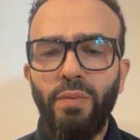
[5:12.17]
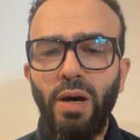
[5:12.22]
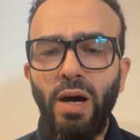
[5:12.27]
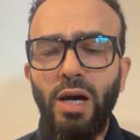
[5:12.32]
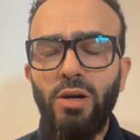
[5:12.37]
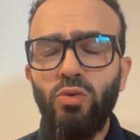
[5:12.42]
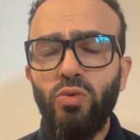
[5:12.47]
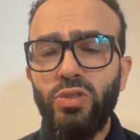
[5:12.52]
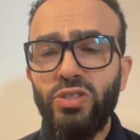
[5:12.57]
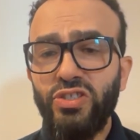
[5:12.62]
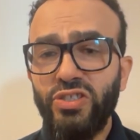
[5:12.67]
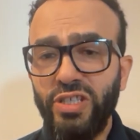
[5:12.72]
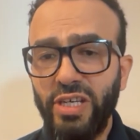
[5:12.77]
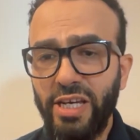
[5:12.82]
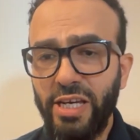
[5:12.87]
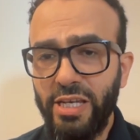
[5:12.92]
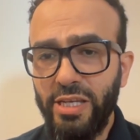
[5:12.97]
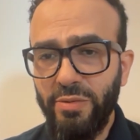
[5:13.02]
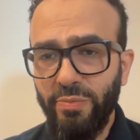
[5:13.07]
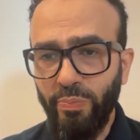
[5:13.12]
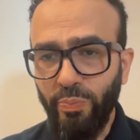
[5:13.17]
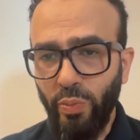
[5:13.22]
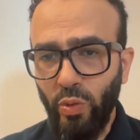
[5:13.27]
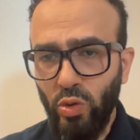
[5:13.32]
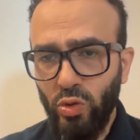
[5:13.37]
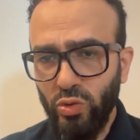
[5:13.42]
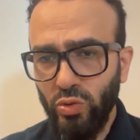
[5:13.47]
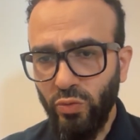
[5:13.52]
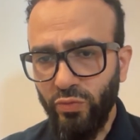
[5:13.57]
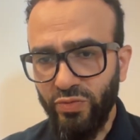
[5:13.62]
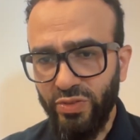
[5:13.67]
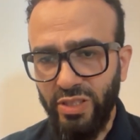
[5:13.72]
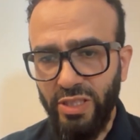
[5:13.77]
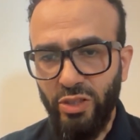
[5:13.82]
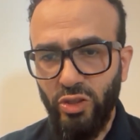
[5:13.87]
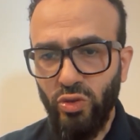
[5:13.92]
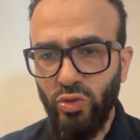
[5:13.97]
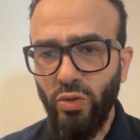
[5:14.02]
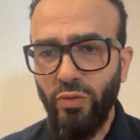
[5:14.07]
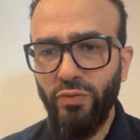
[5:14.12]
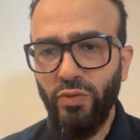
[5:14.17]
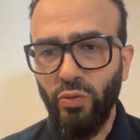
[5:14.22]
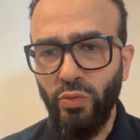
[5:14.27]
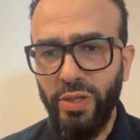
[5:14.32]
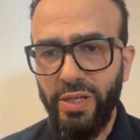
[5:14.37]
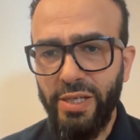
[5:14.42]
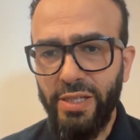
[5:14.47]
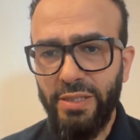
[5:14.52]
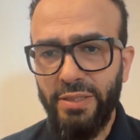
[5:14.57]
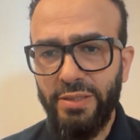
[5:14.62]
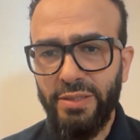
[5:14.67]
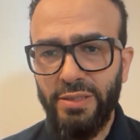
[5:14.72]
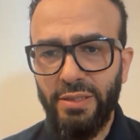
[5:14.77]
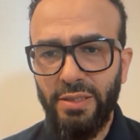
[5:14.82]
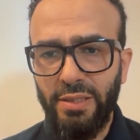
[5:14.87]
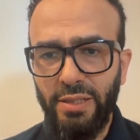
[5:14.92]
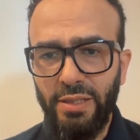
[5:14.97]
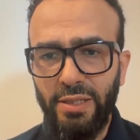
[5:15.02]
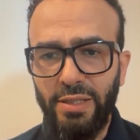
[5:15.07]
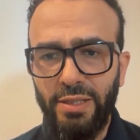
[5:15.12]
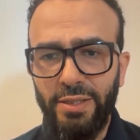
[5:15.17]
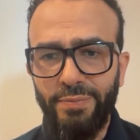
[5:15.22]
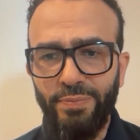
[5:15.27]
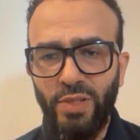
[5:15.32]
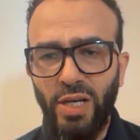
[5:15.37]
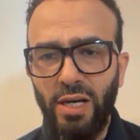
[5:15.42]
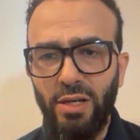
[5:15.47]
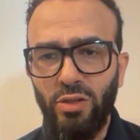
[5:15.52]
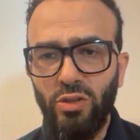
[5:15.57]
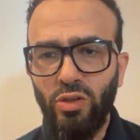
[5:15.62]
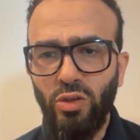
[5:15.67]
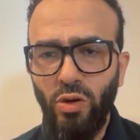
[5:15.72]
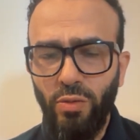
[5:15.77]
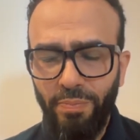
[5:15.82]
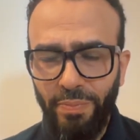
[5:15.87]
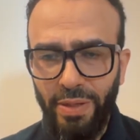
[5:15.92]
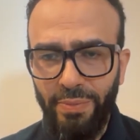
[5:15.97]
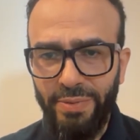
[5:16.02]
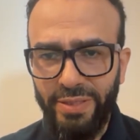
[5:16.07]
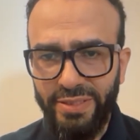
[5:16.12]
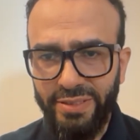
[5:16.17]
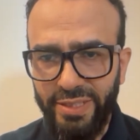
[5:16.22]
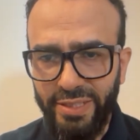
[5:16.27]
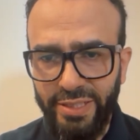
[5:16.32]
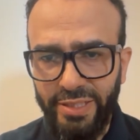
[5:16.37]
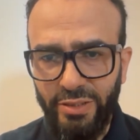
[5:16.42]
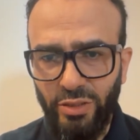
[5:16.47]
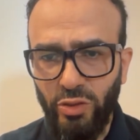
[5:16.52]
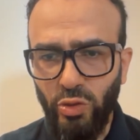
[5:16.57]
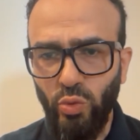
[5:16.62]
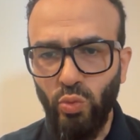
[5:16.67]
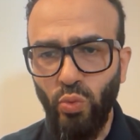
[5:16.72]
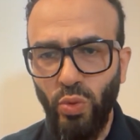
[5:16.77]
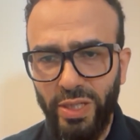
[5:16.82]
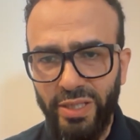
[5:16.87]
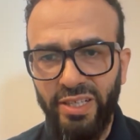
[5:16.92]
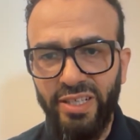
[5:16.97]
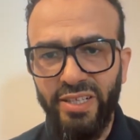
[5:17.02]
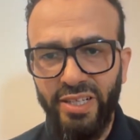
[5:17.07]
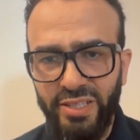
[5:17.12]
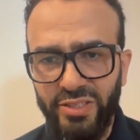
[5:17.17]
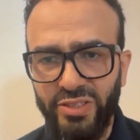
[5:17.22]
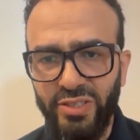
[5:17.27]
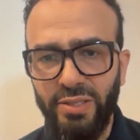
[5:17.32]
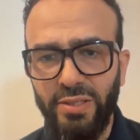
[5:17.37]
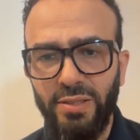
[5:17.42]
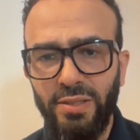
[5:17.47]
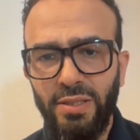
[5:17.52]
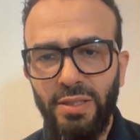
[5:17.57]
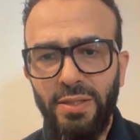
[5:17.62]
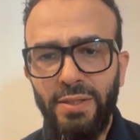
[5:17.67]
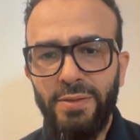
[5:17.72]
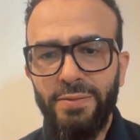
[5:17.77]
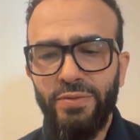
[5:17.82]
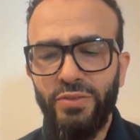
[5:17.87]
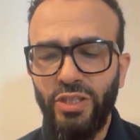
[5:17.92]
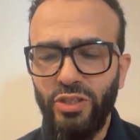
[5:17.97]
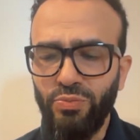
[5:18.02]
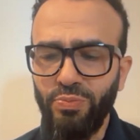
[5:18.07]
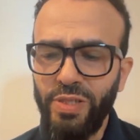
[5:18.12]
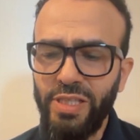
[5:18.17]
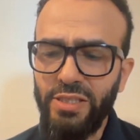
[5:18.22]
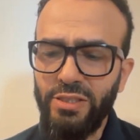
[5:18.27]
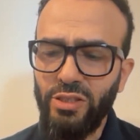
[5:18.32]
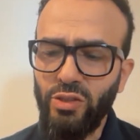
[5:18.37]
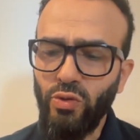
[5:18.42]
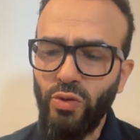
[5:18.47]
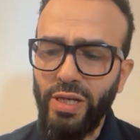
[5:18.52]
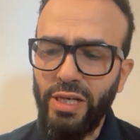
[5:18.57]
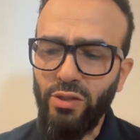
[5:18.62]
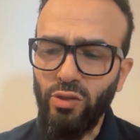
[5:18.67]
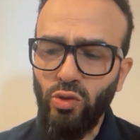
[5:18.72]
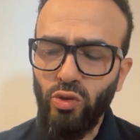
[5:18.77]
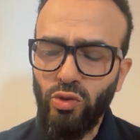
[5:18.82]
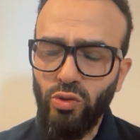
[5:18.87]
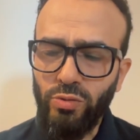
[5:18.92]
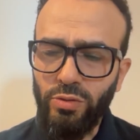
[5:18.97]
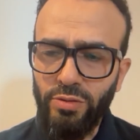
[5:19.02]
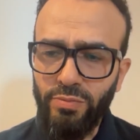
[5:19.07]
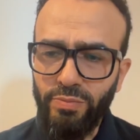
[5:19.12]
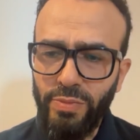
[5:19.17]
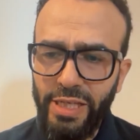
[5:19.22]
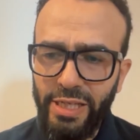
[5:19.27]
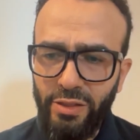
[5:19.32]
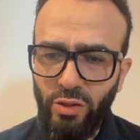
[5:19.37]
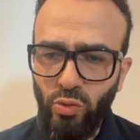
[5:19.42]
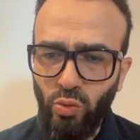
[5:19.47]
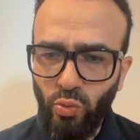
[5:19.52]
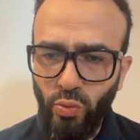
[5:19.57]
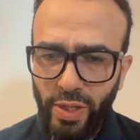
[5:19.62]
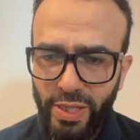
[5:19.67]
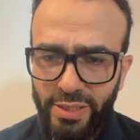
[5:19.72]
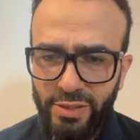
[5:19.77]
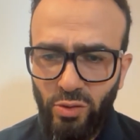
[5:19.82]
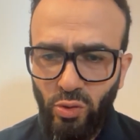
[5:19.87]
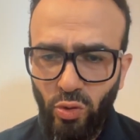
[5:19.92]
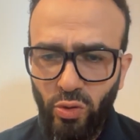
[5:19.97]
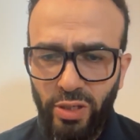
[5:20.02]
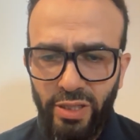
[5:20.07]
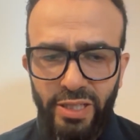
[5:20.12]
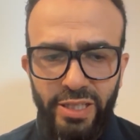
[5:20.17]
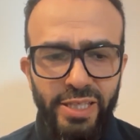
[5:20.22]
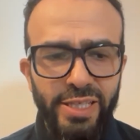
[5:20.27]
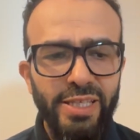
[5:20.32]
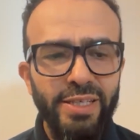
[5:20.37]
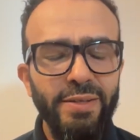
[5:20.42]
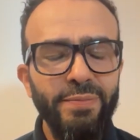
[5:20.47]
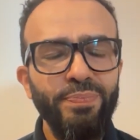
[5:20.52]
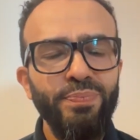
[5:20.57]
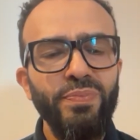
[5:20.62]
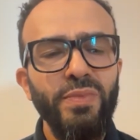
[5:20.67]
I would say both of these softwares are complementary to one another. That means you cannot make one only